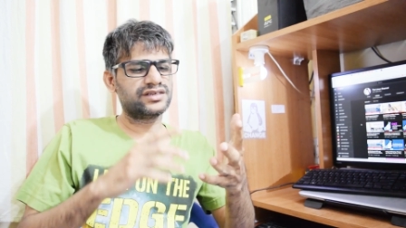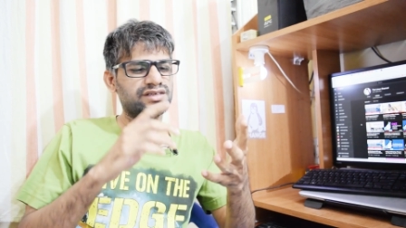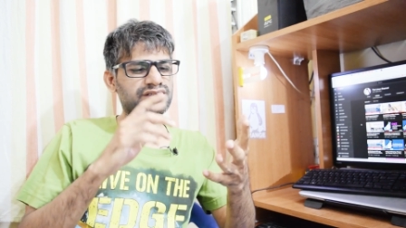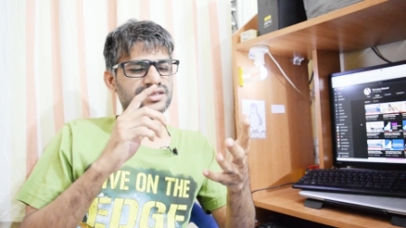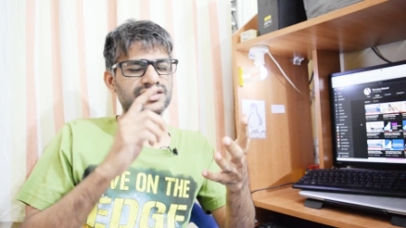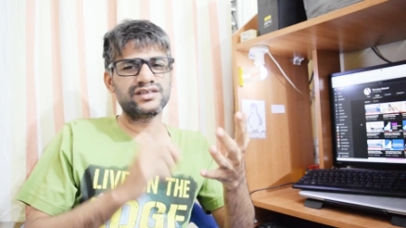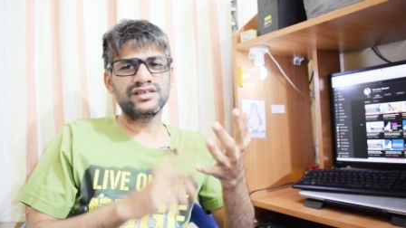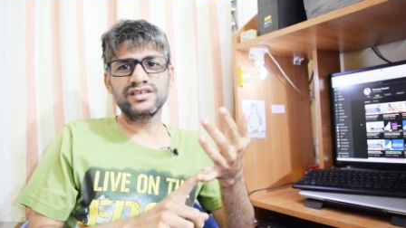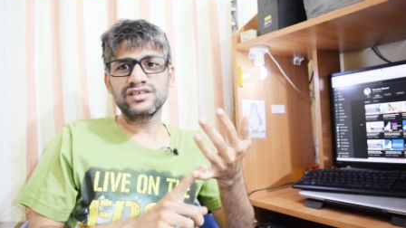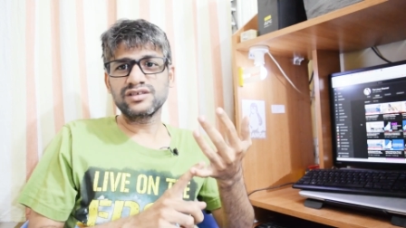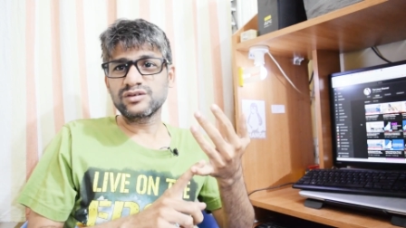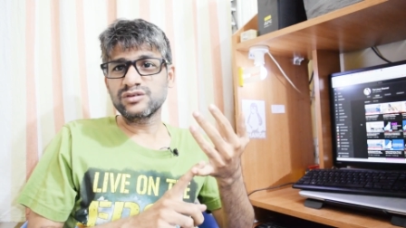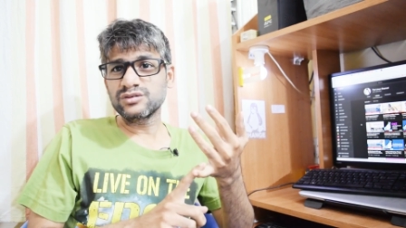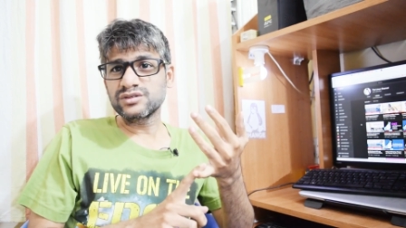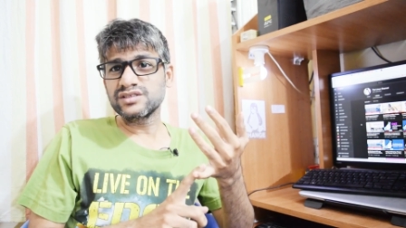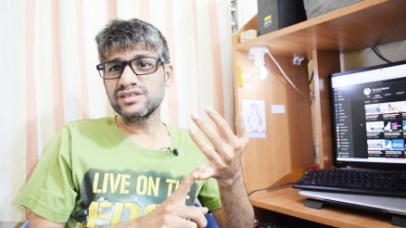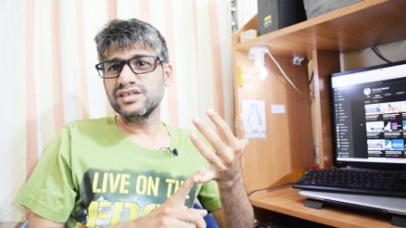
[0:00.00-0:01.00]
Uh, that
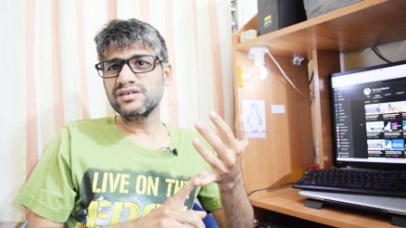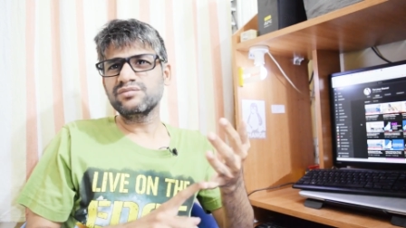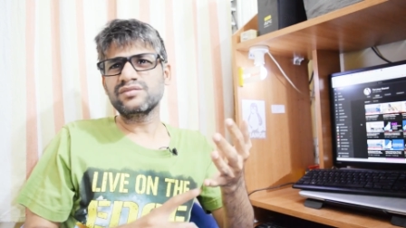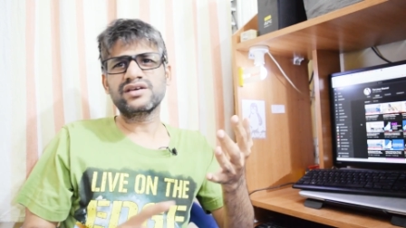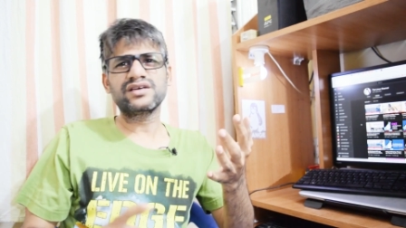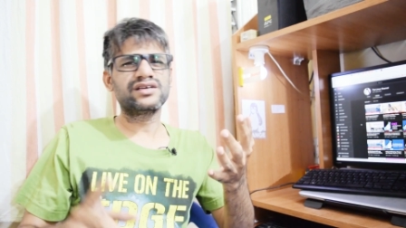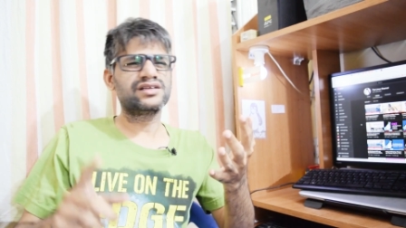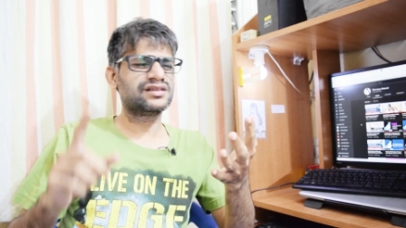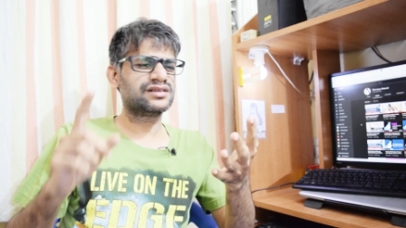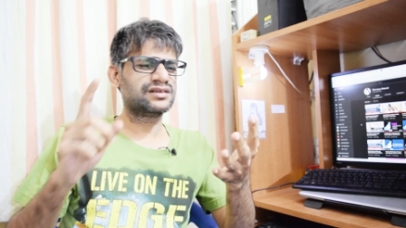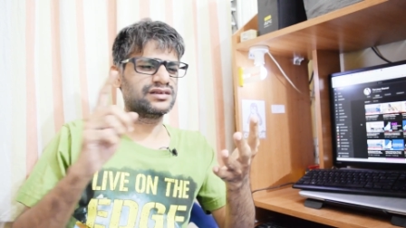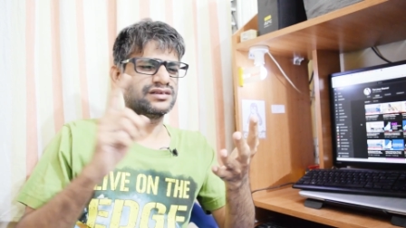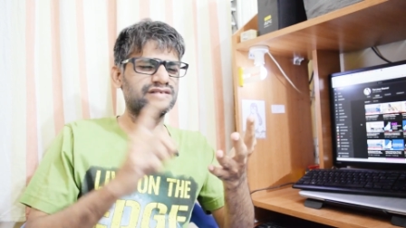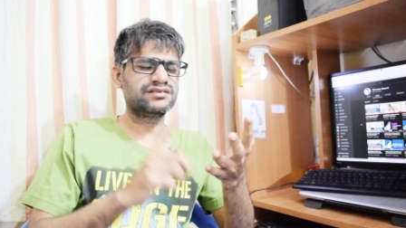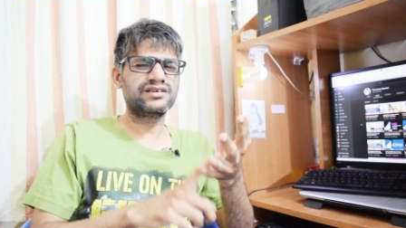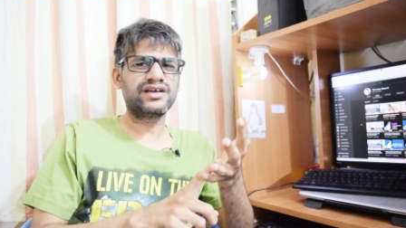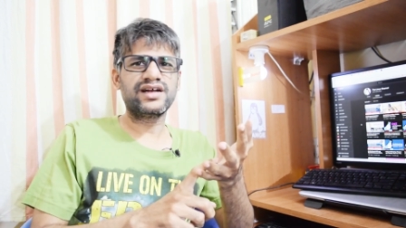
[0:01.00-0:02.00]
includes emails,
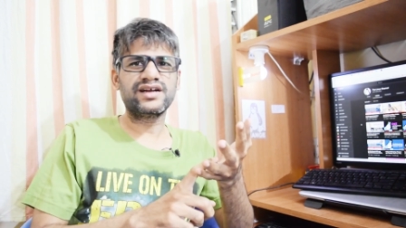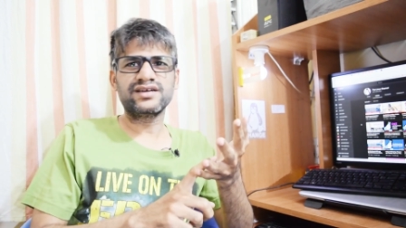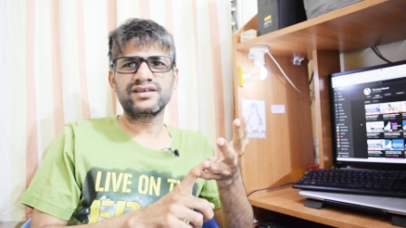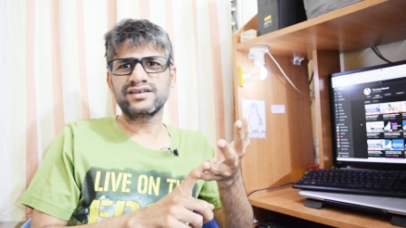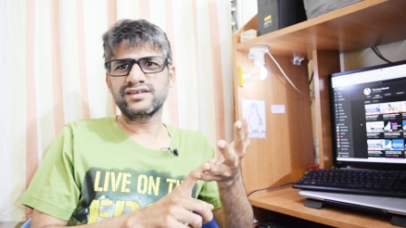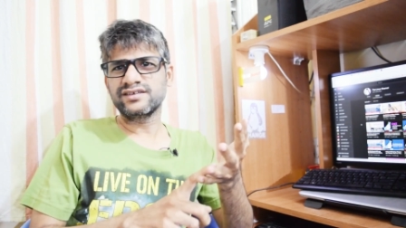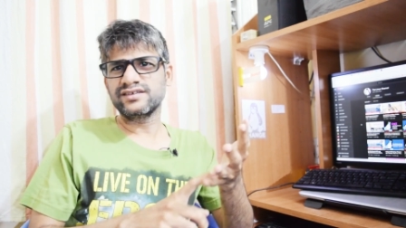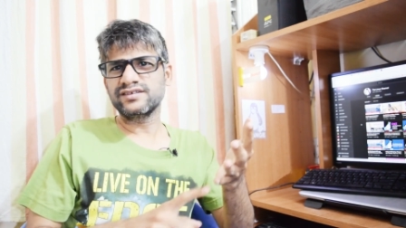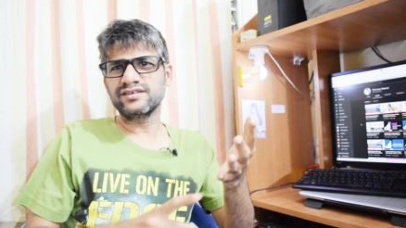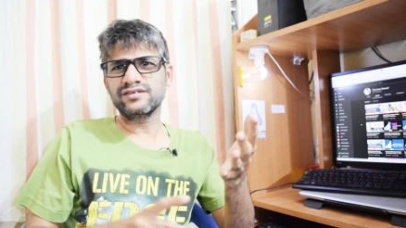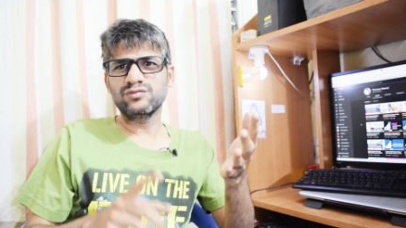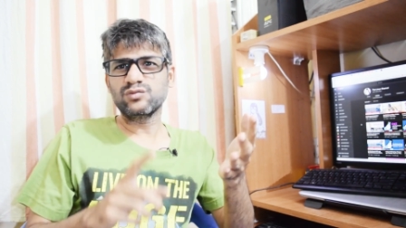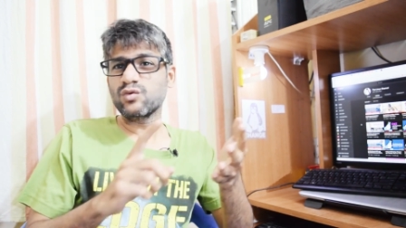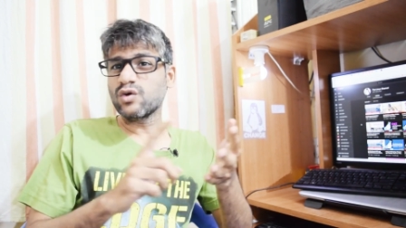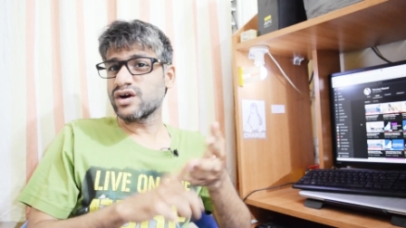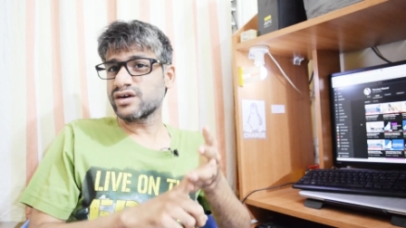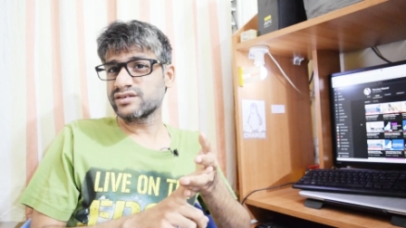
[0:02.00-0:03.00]
uh, chat and
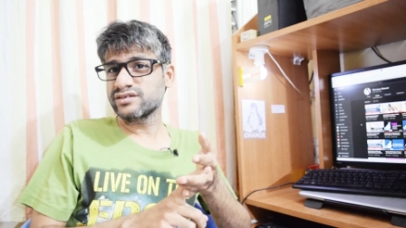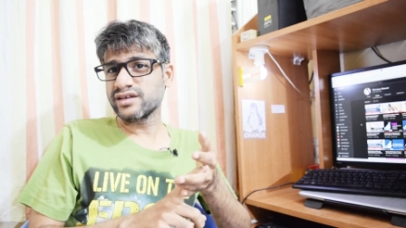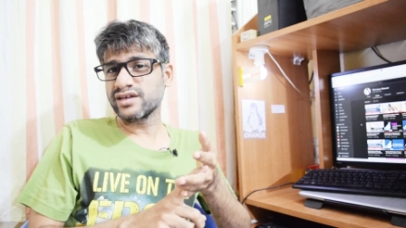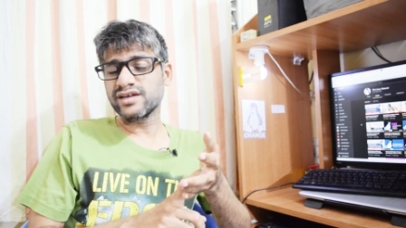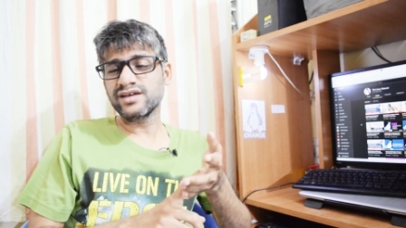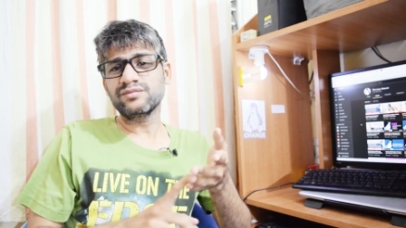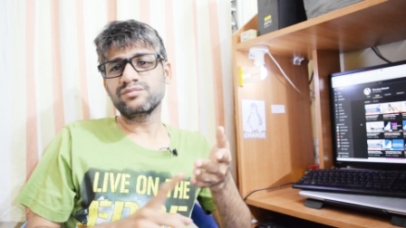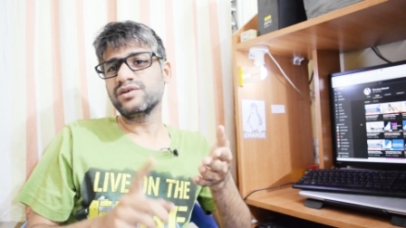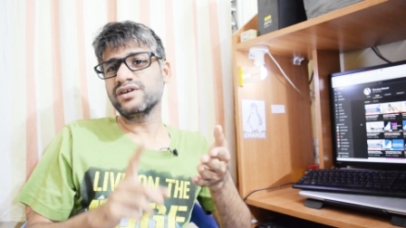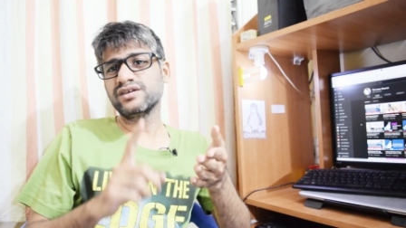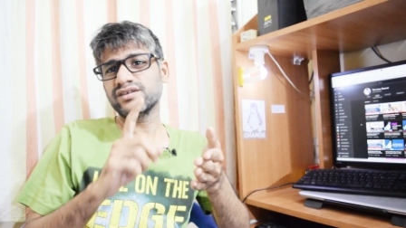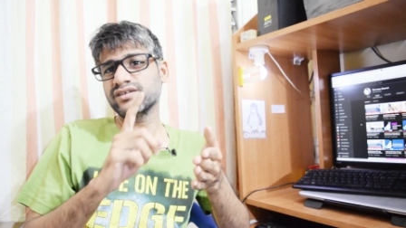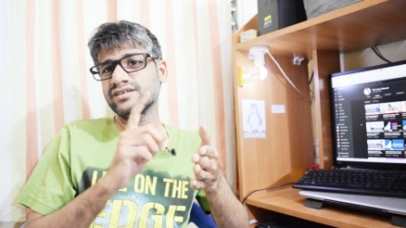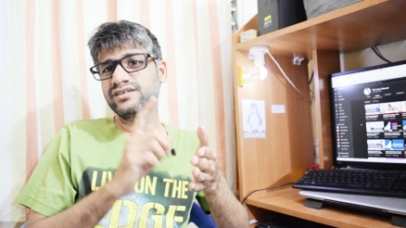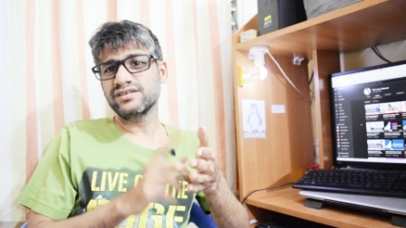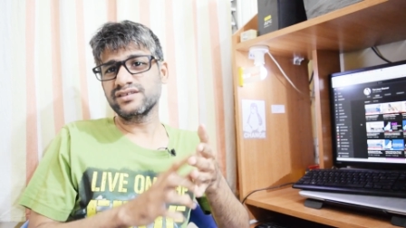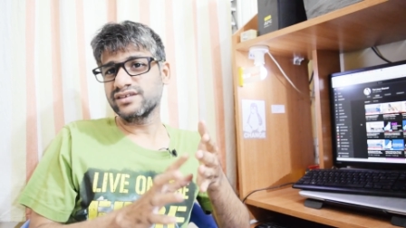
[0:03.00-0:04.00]
WhatsApp
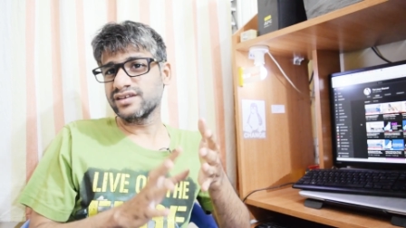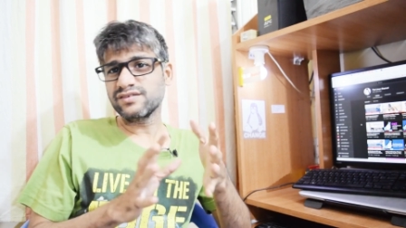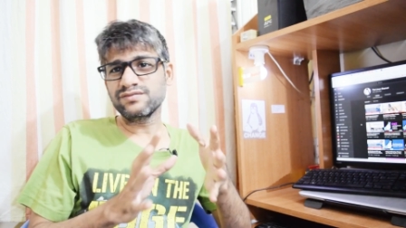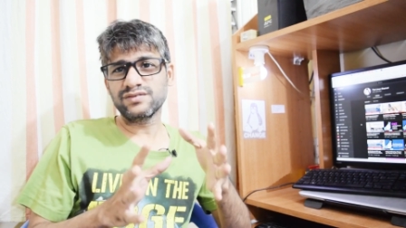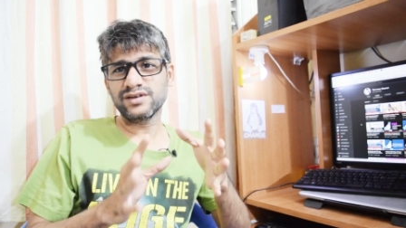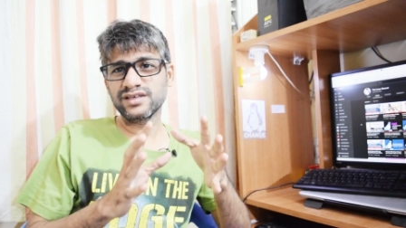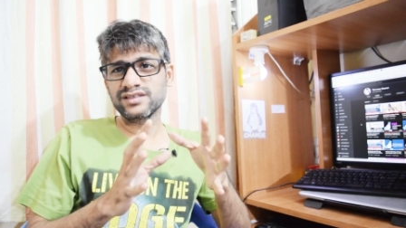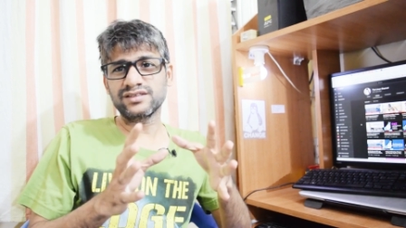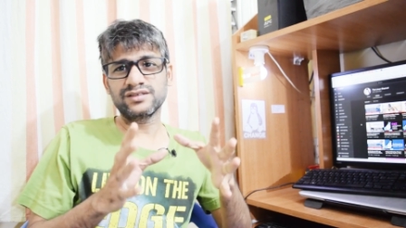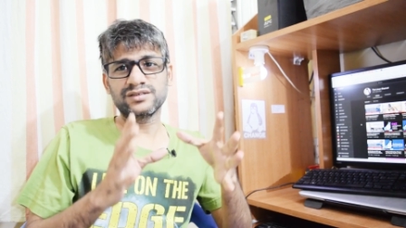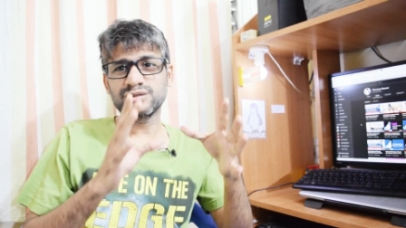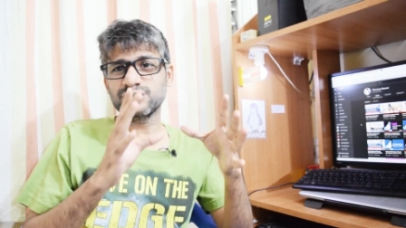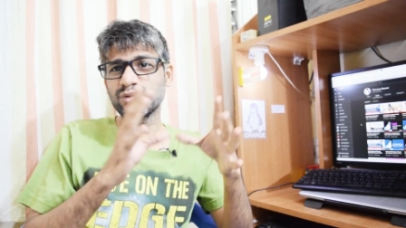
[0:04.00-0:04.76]
and uh, stuff like that.